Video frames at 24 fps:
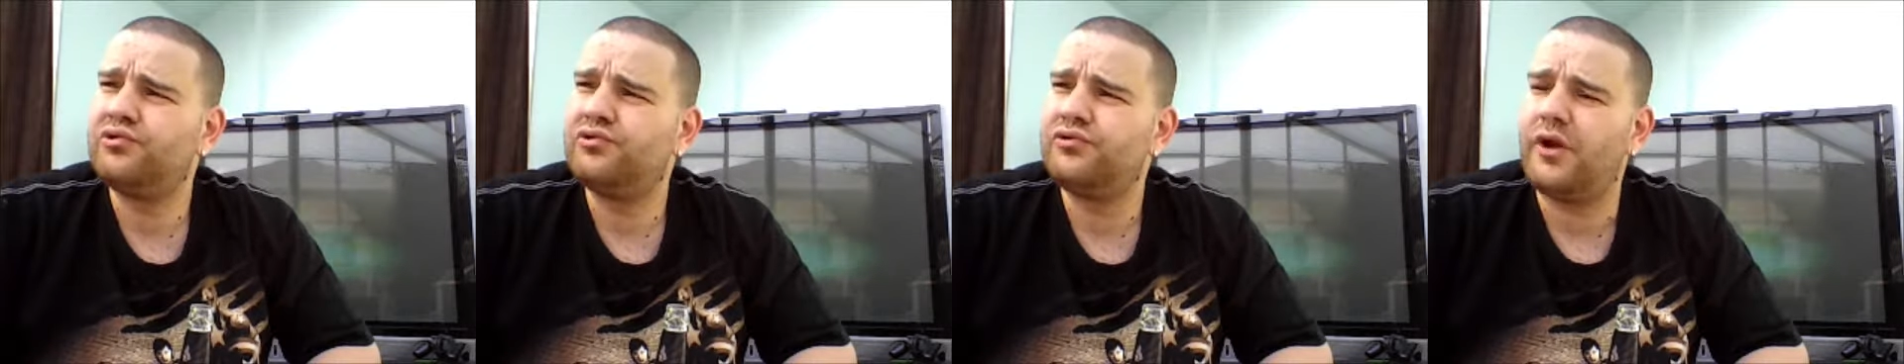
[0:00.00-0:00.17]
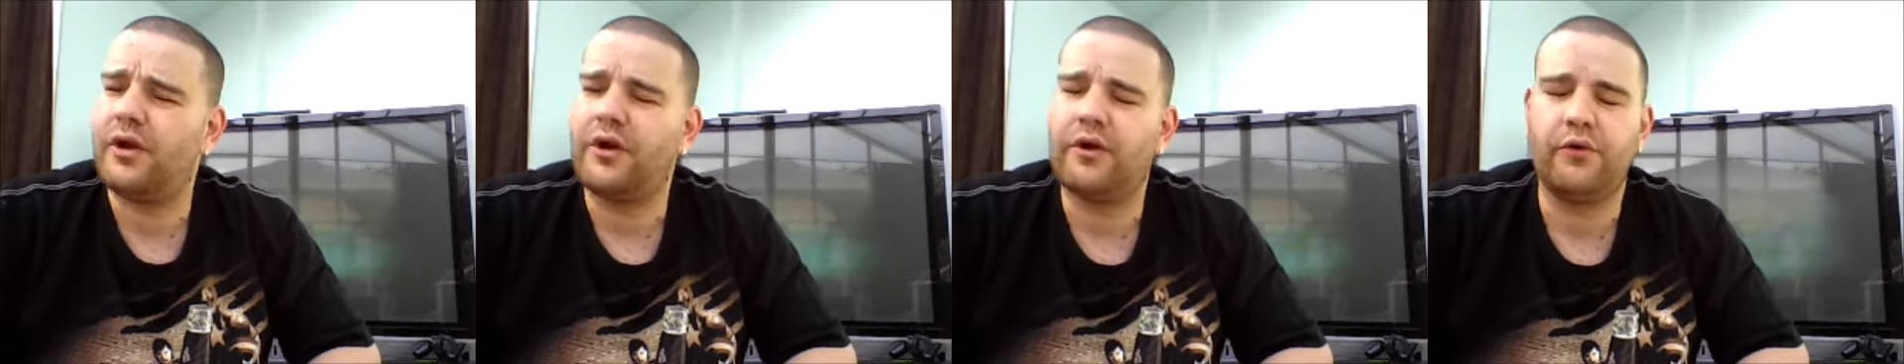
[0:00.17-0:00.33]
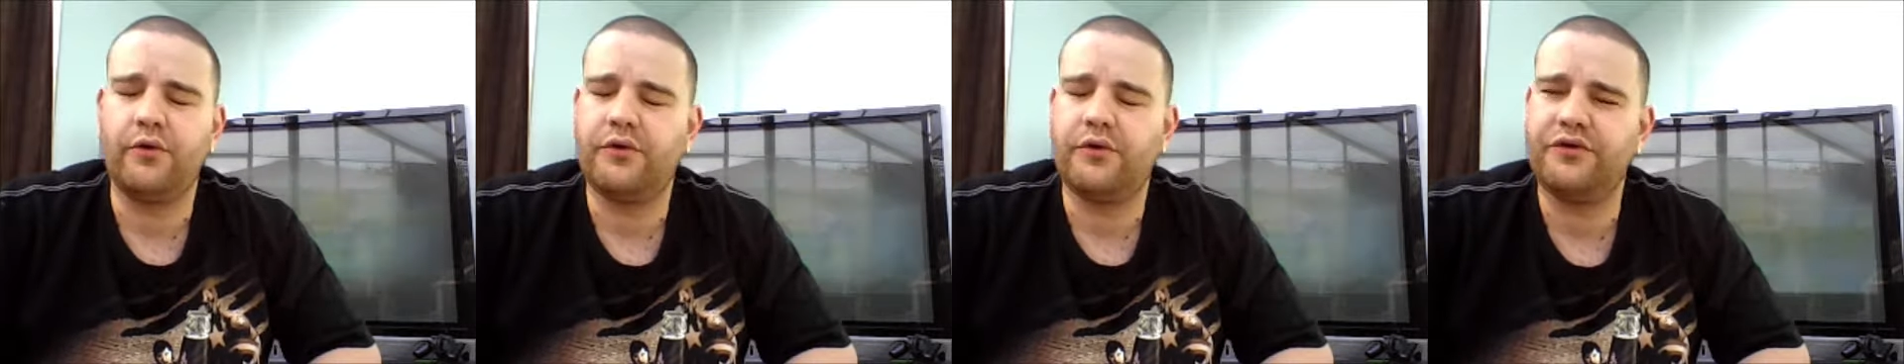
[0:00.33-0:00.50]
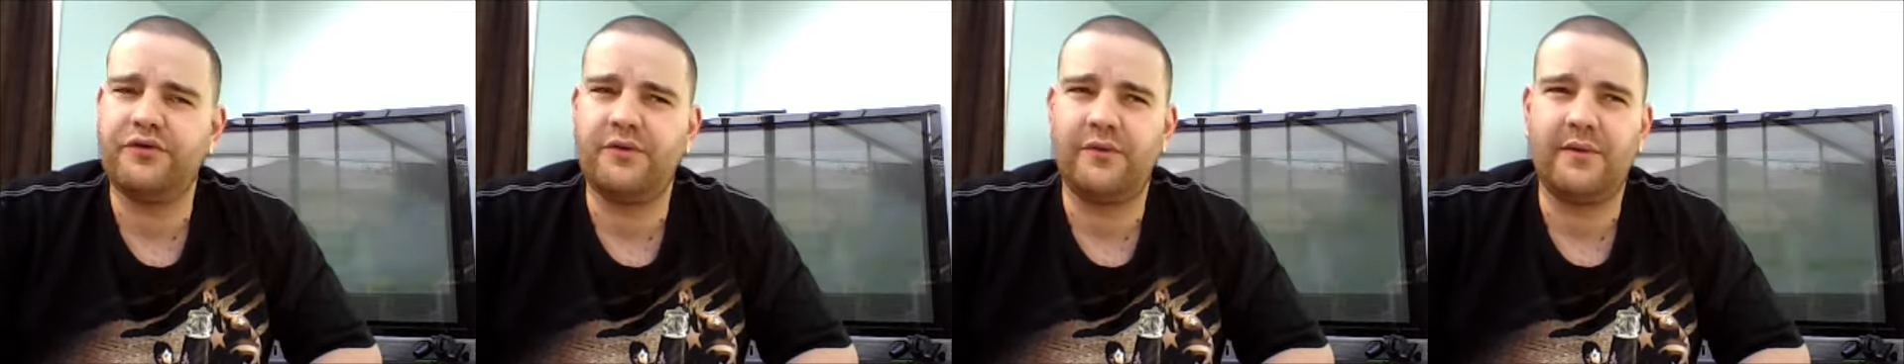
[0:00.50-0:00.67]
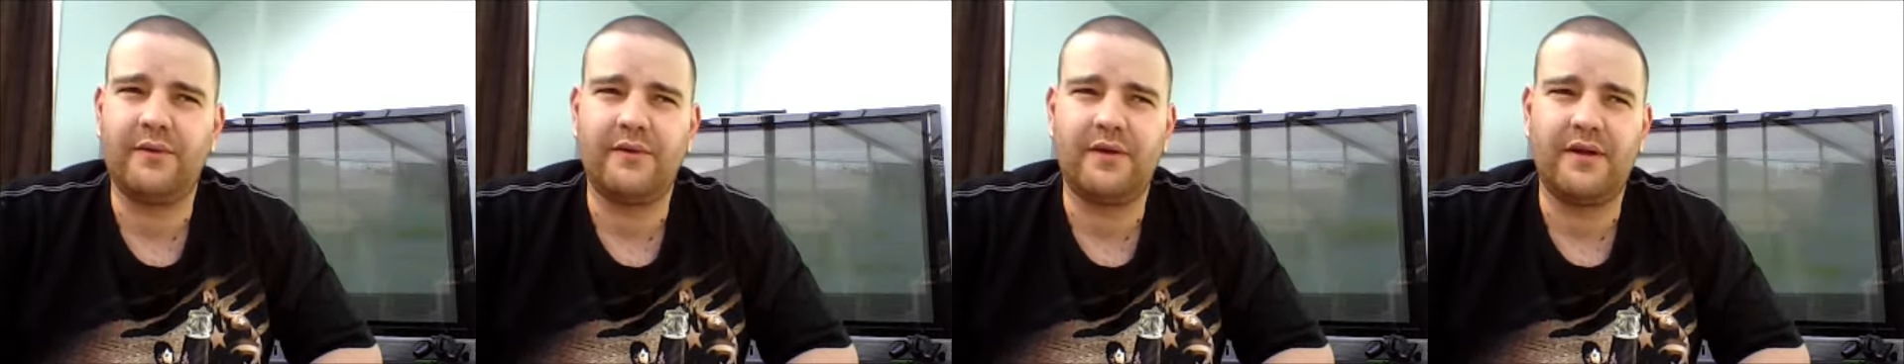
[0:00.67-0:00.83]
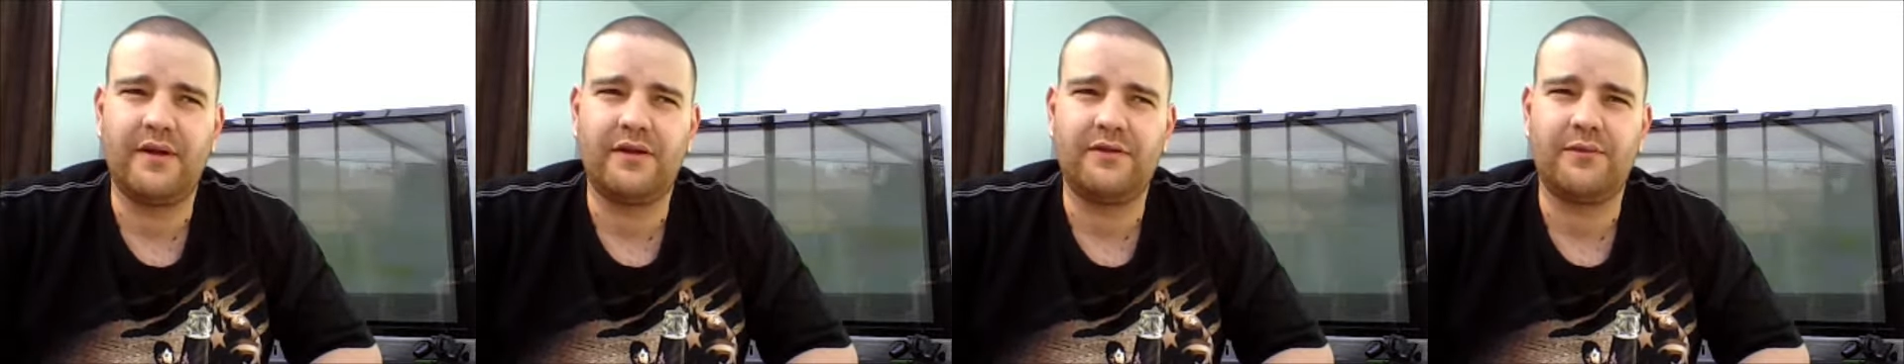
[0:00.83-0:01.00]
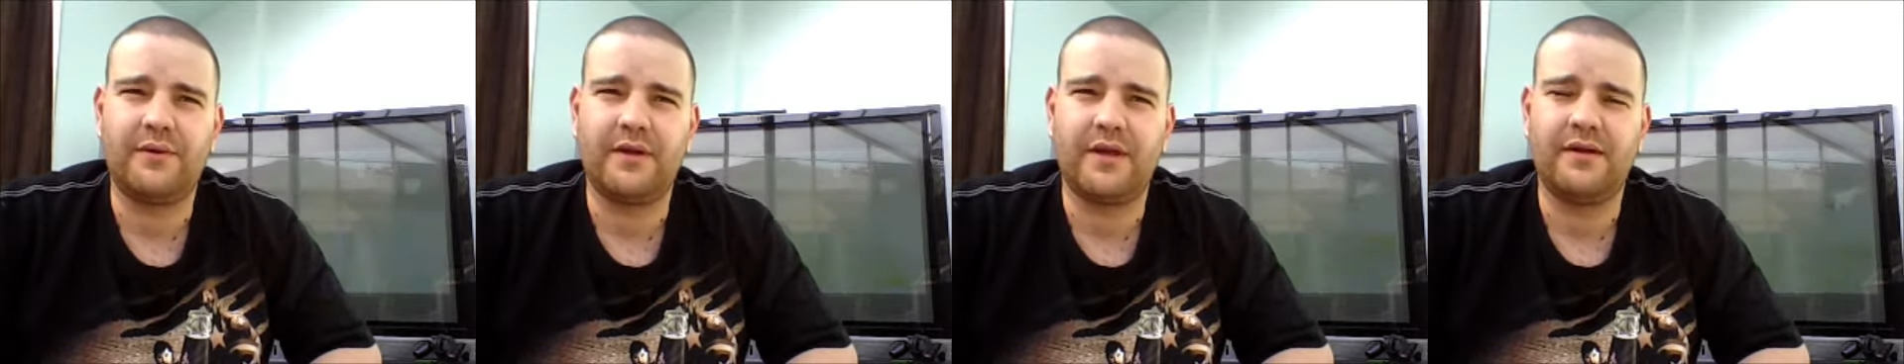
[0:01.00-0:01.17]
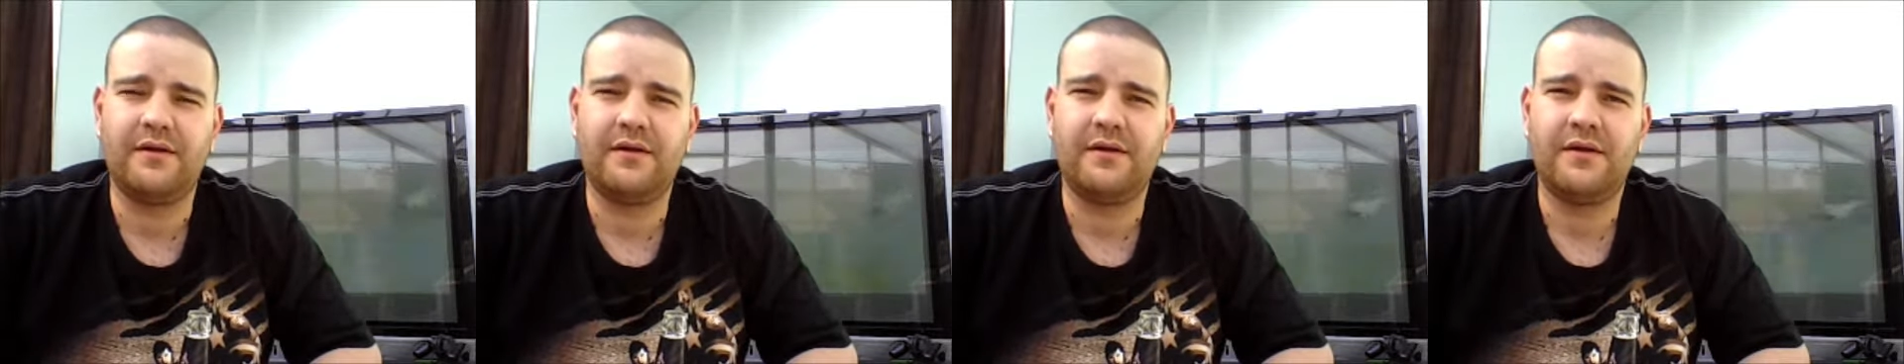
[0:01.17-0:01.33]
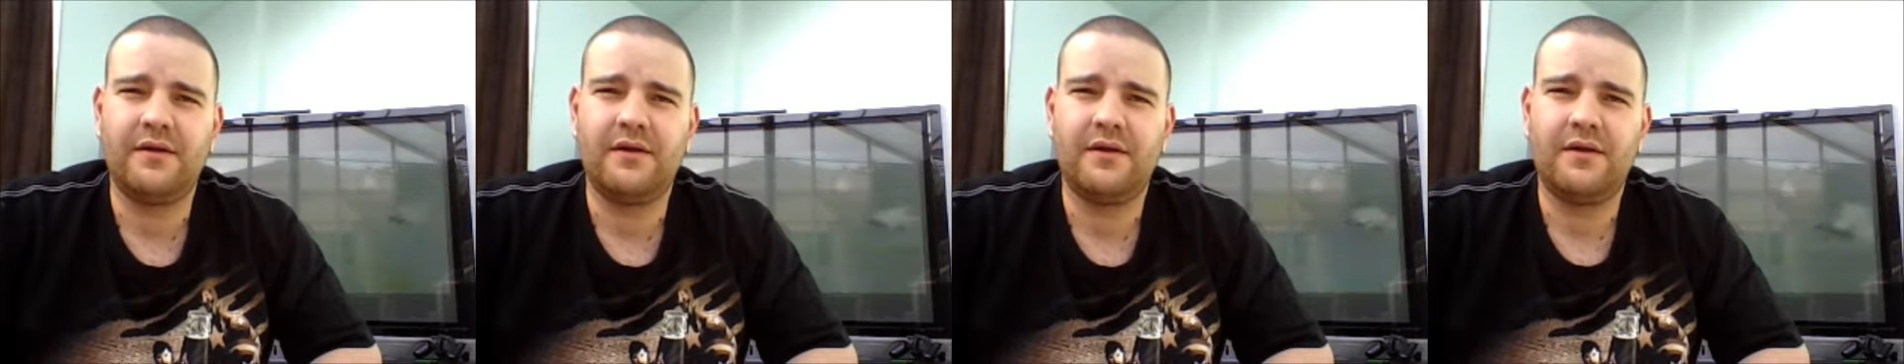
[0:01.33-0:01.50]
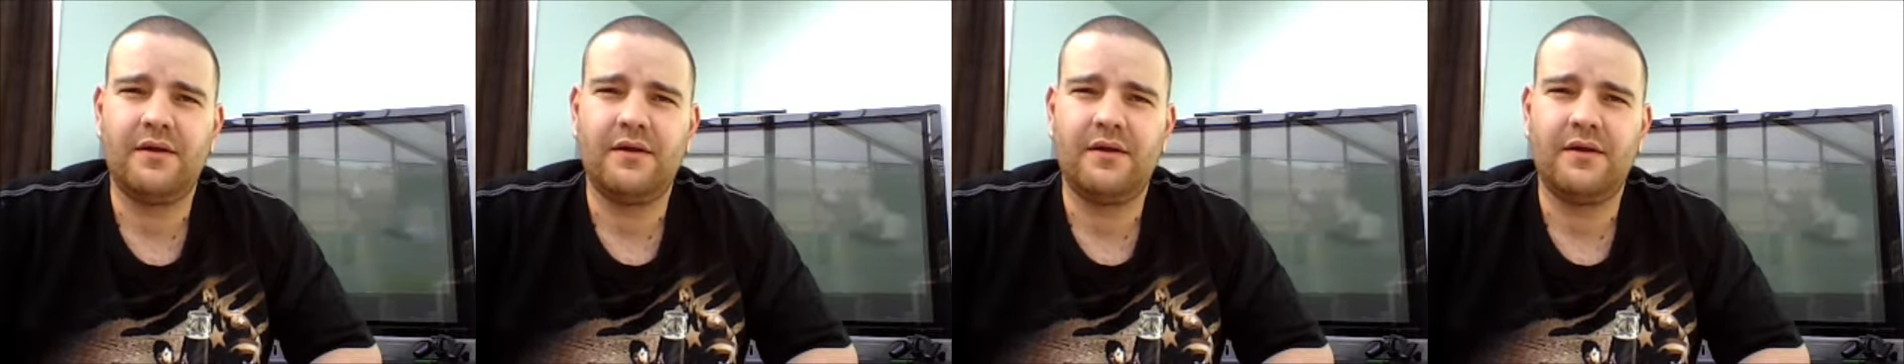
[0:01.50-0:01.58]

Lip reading: No, this week, next weekend.